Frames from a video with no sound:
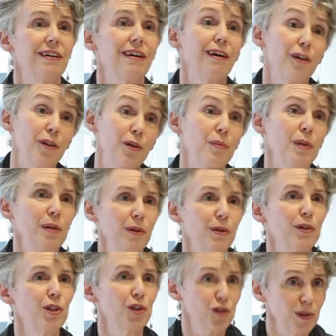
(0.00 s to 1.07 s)
other people who
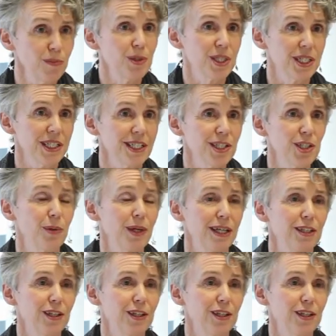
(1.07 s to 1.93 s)
contributed. So we had